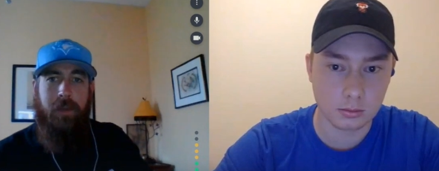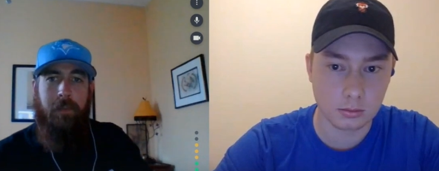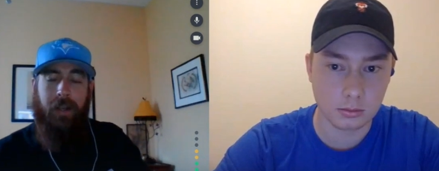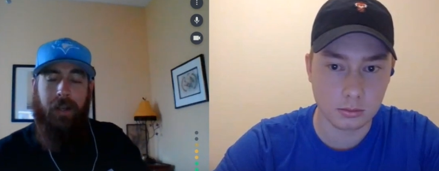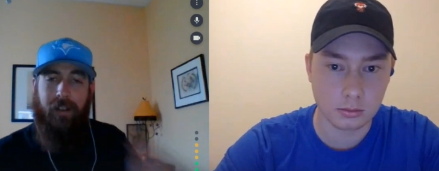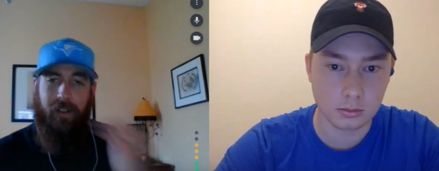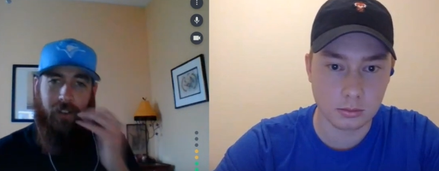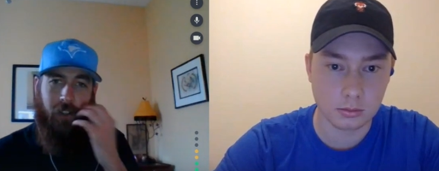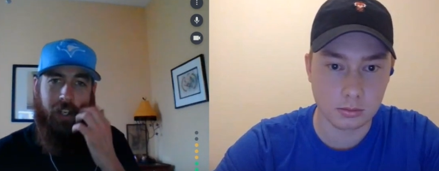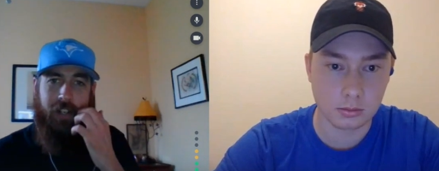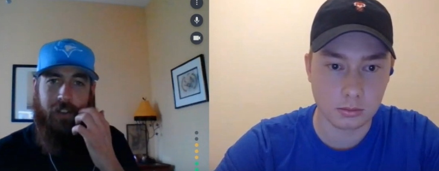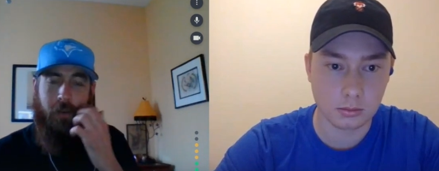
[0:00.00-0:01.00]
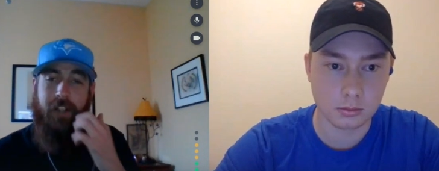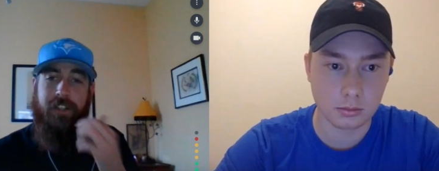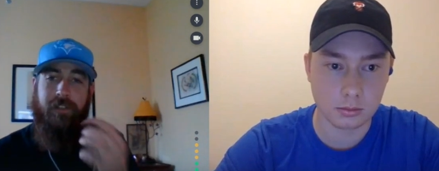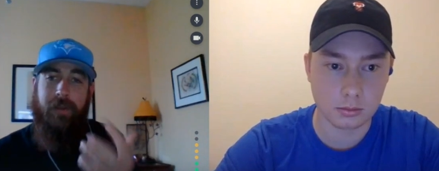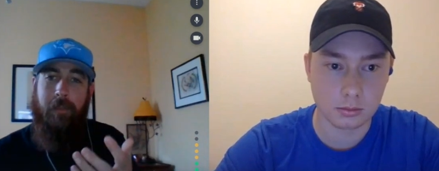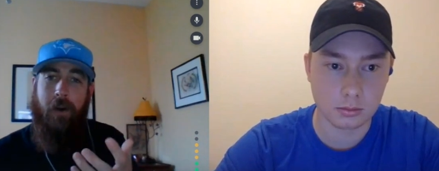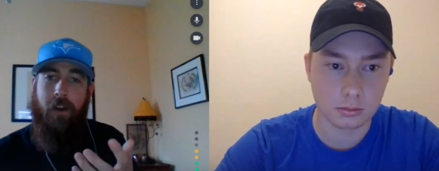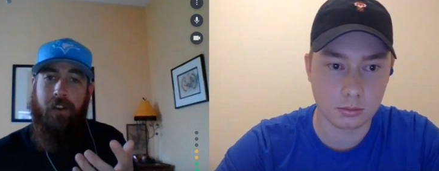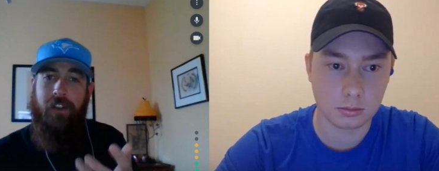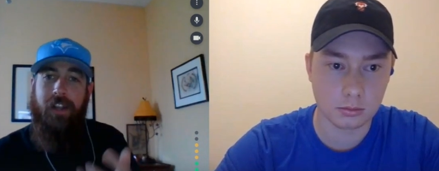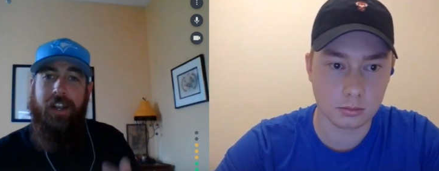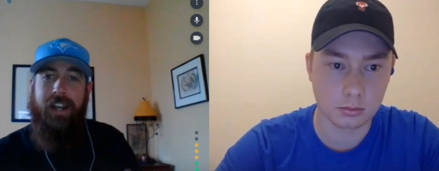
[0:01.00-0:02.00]
Speaker 1: But looking at the rest of my
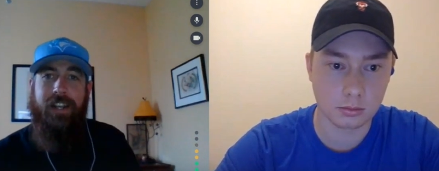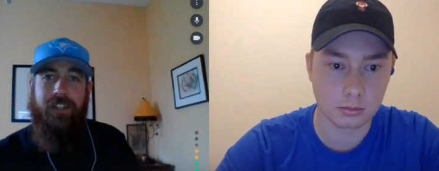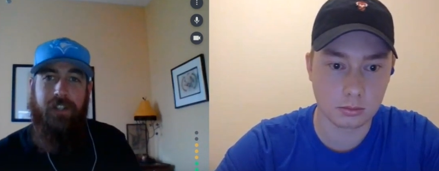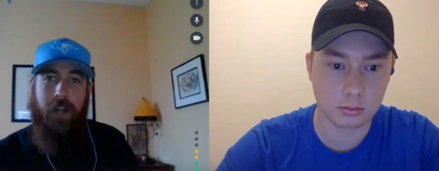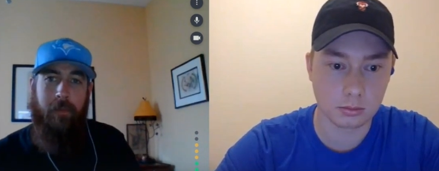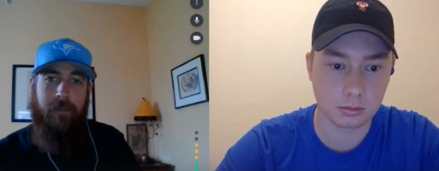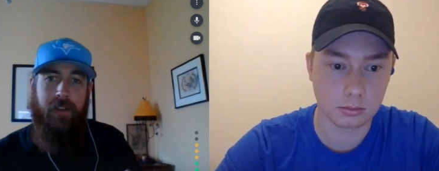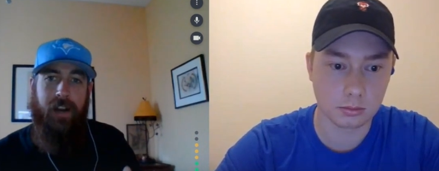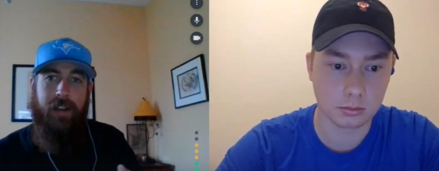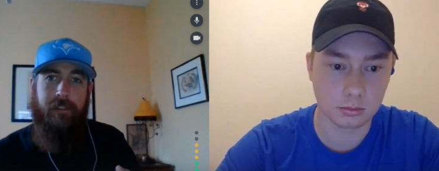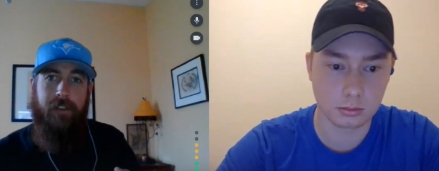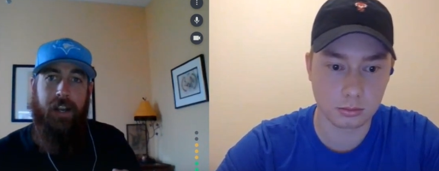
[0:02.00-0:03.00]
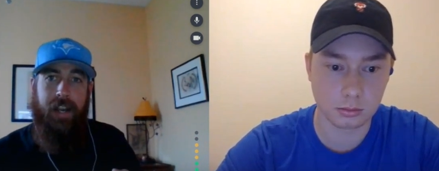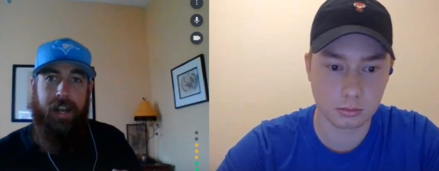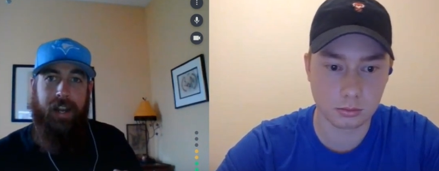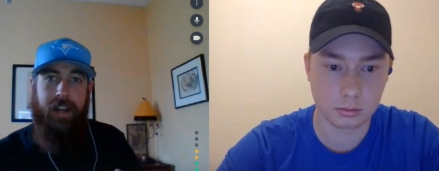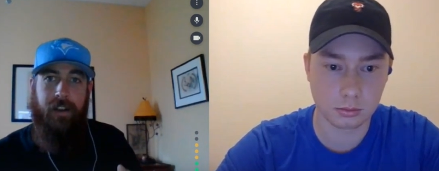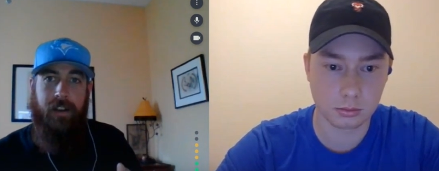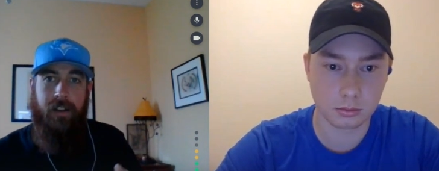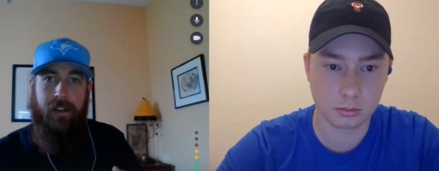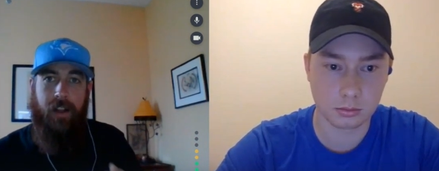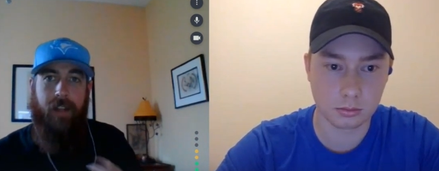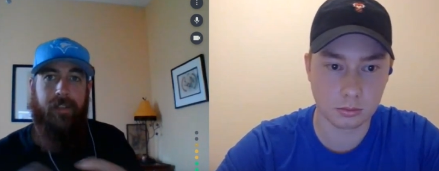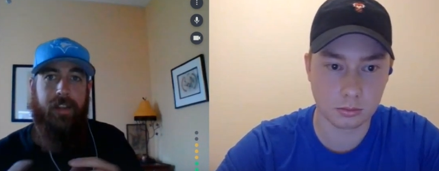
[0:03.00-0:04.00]
model, he's top five in
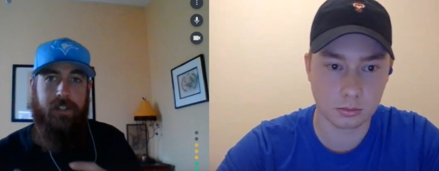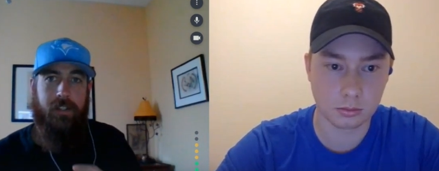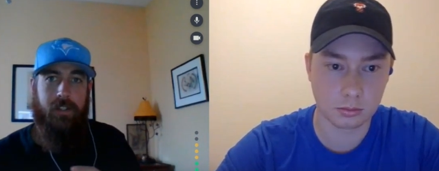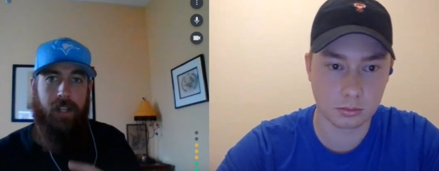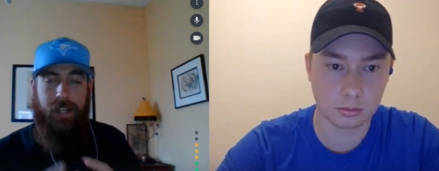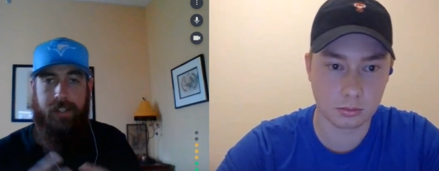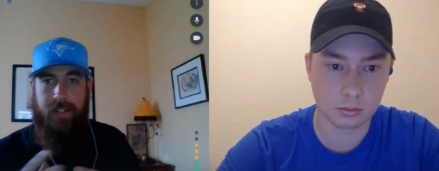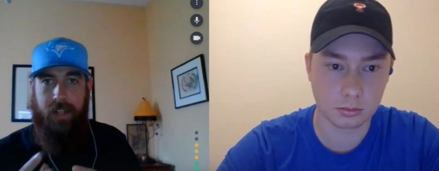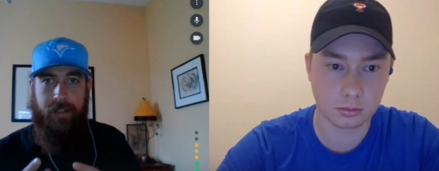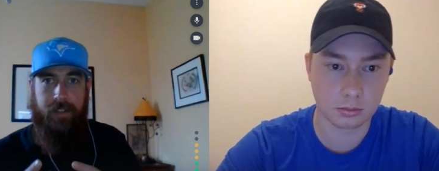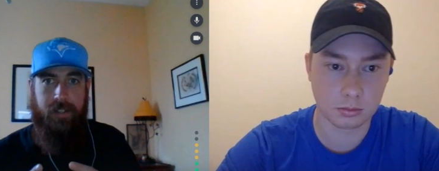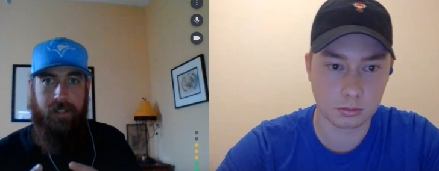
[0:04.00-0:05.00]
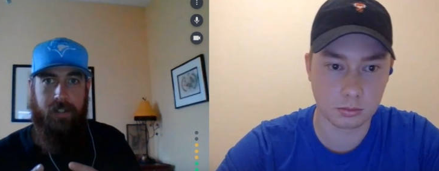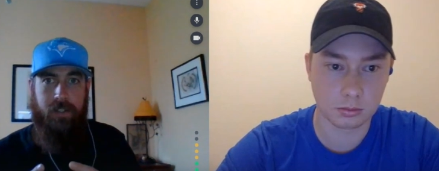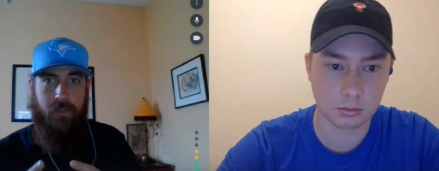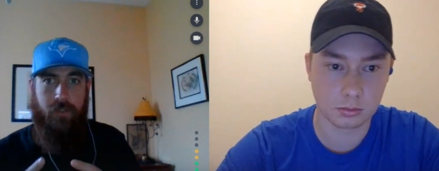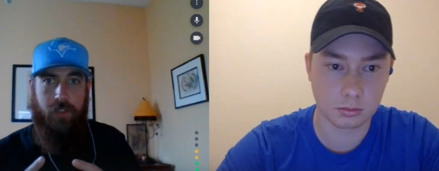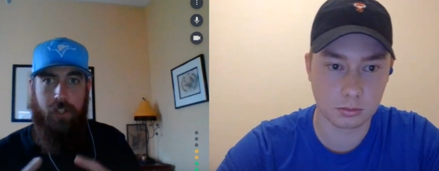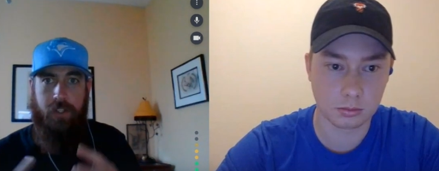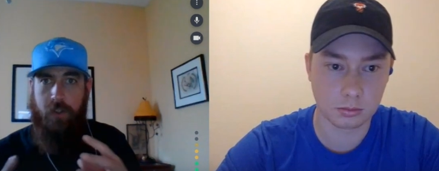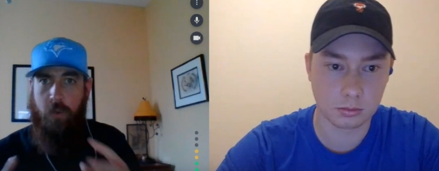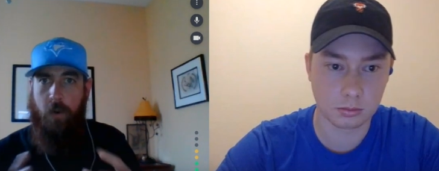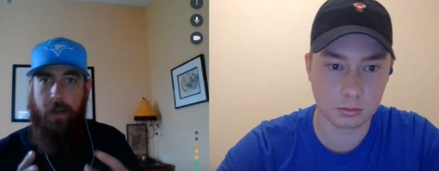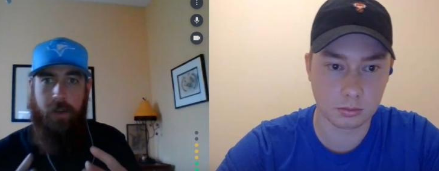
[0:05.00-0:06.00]
And this is, like I said, this is just the
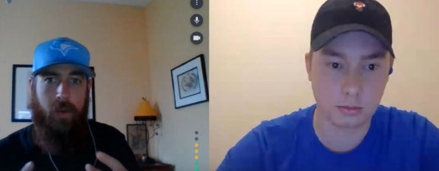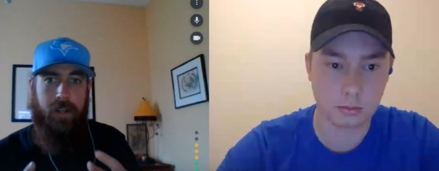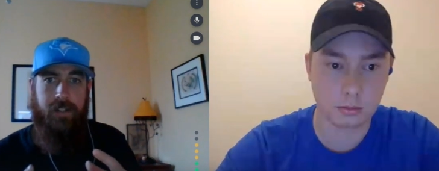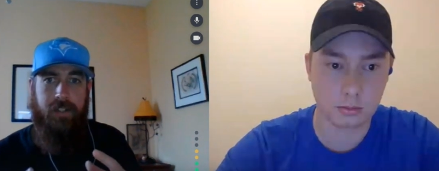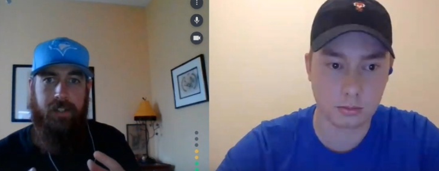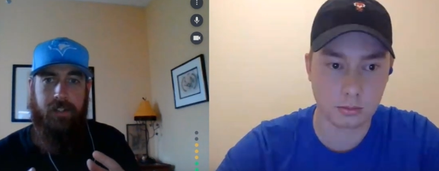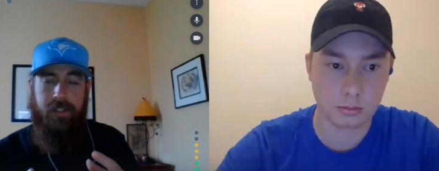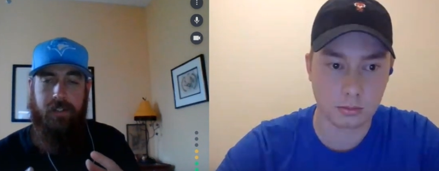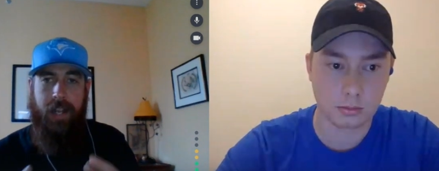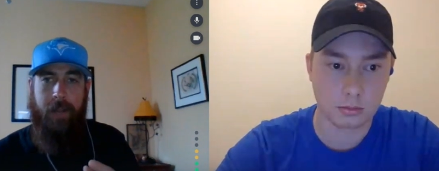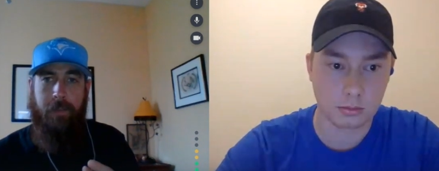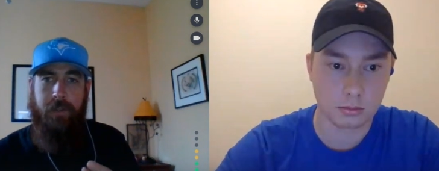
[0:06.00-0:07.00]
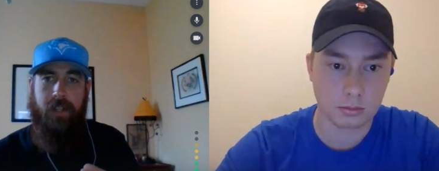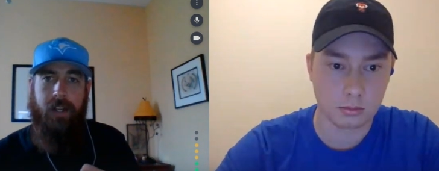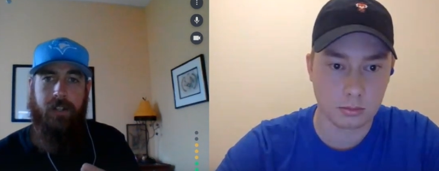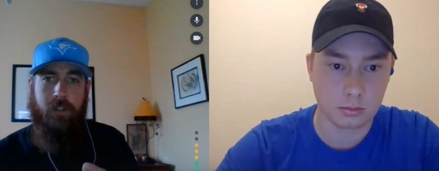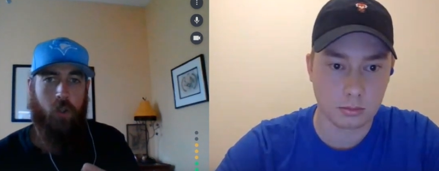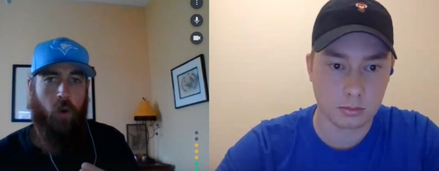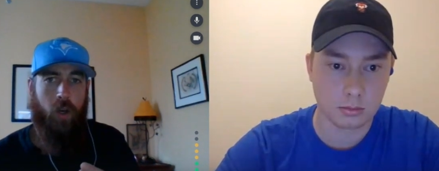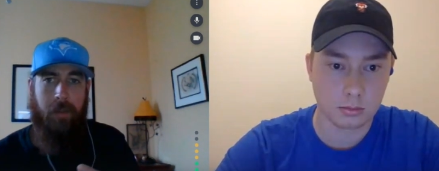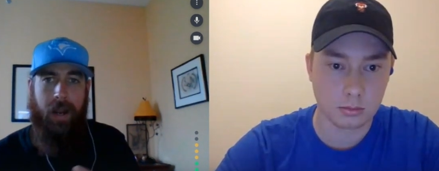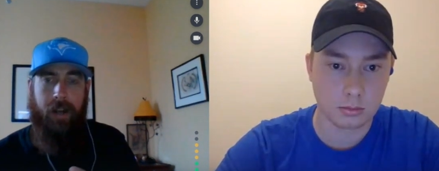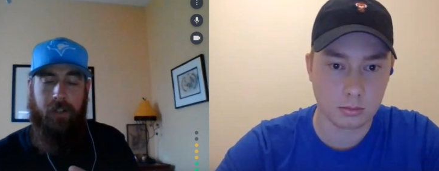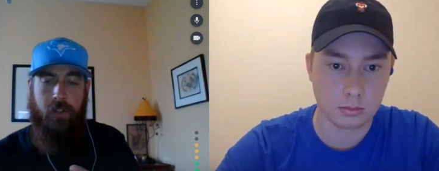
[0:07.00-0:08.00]
twenty twenty season sample size. So going
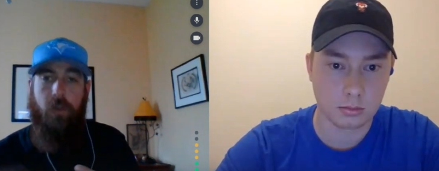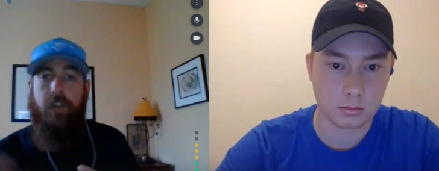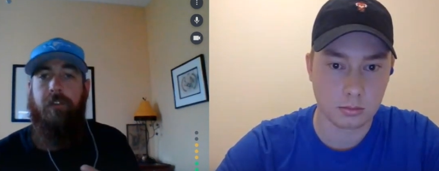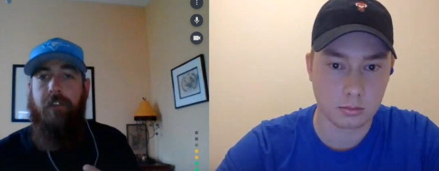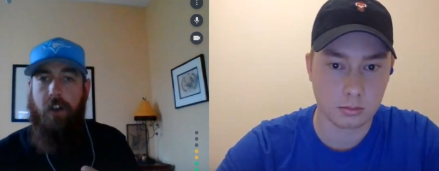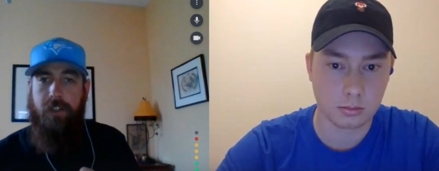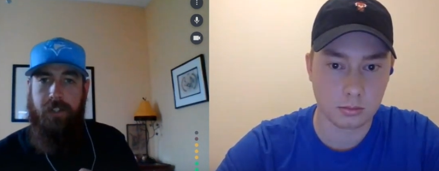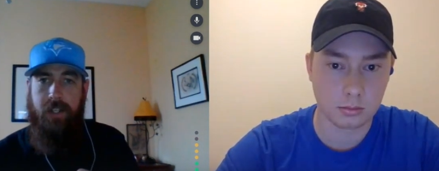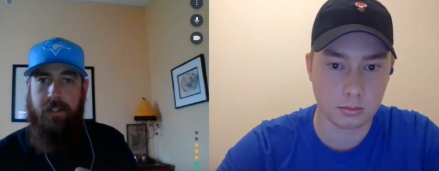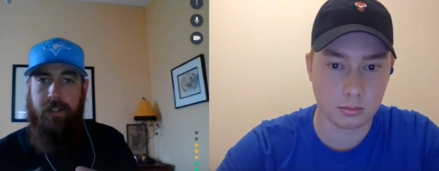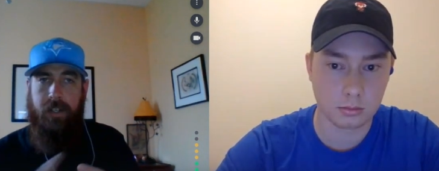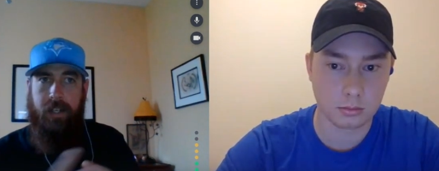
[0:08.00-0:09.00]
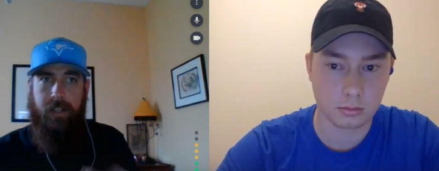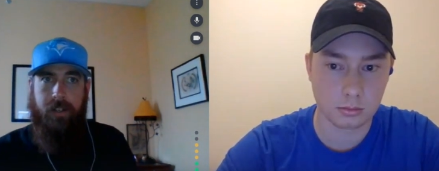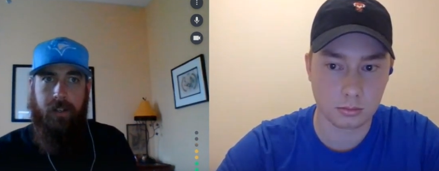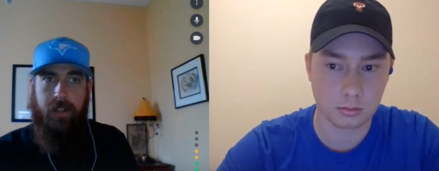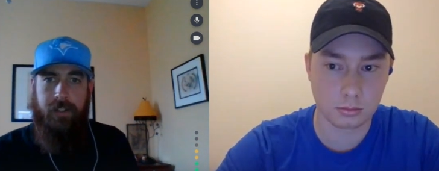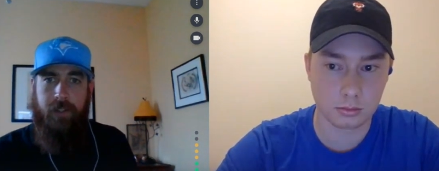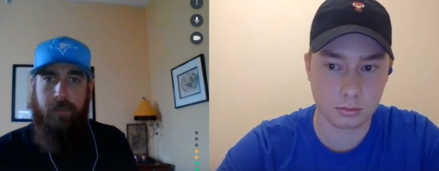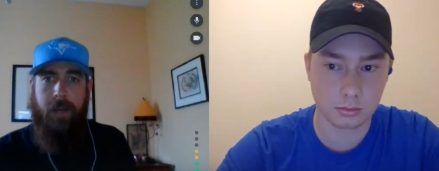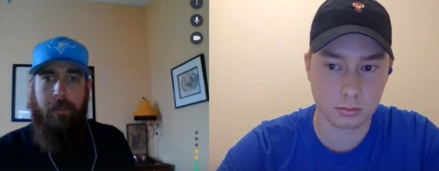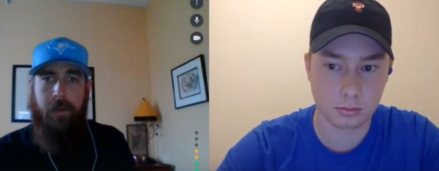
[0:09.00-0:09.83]
back to the fall season in uh, September,